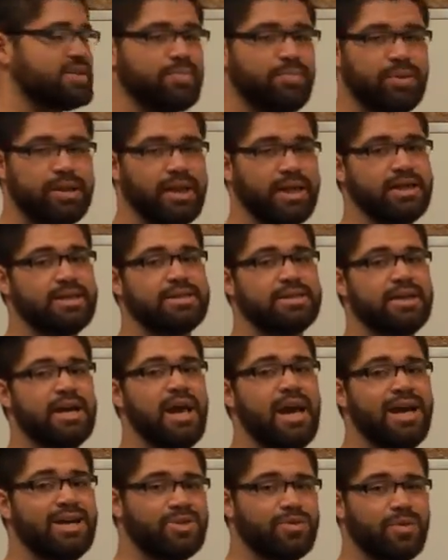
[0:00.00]
place.
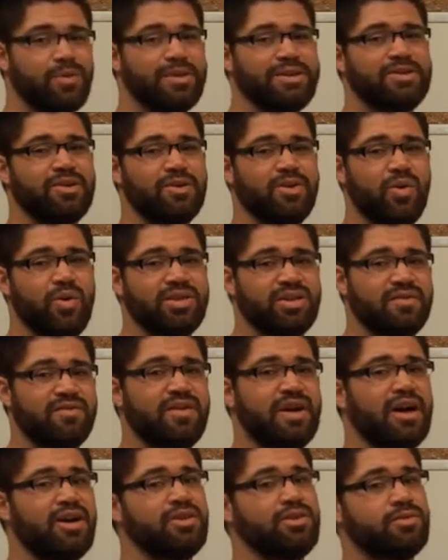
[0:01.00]
It's when we don't know what the
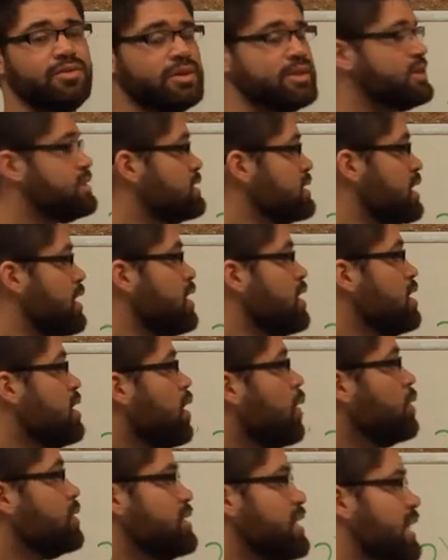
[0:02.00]
value is.
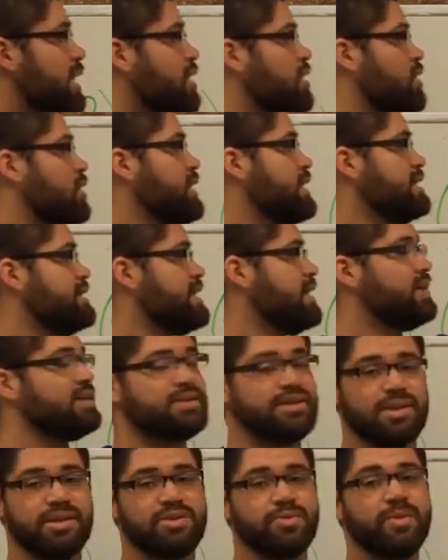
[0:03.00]
Well now, it
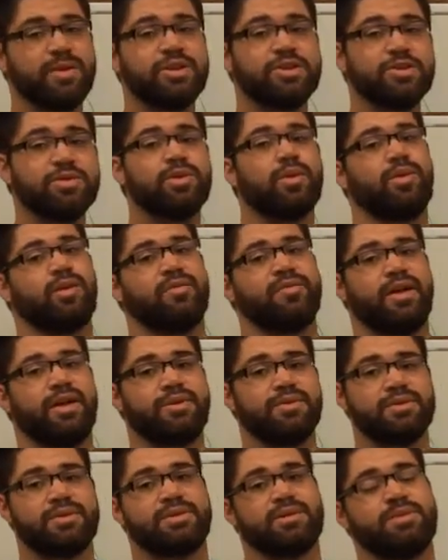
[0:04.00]
tells us we do know our
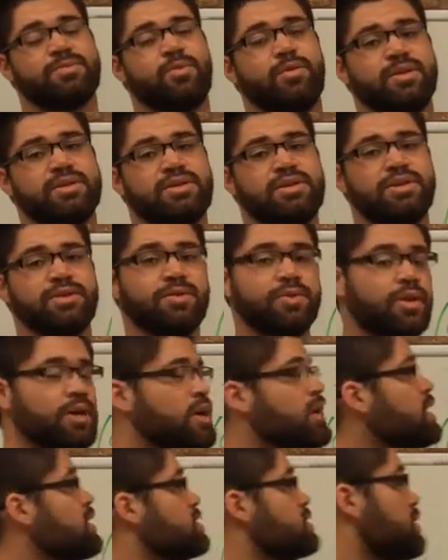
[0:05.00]
value is 6.2.
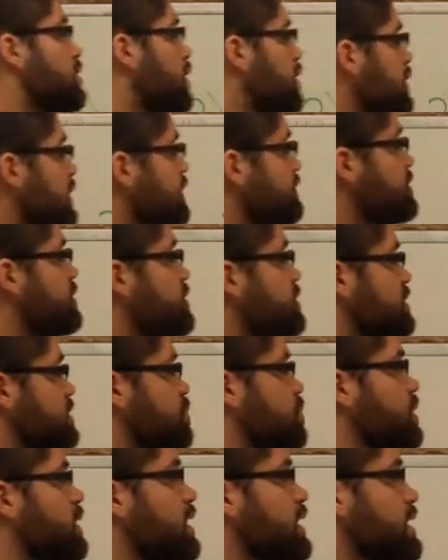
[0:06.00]
So all I have to do is
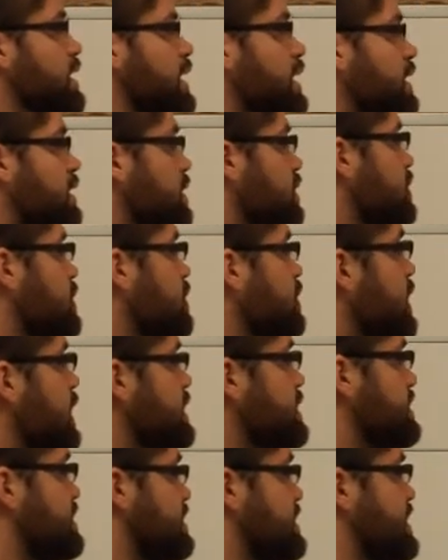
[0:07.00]
plug in,
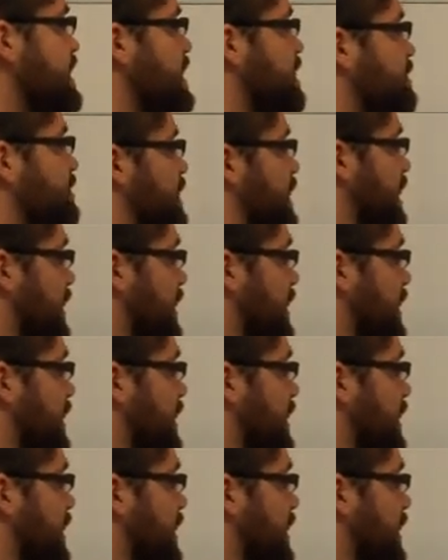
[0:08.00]
instead of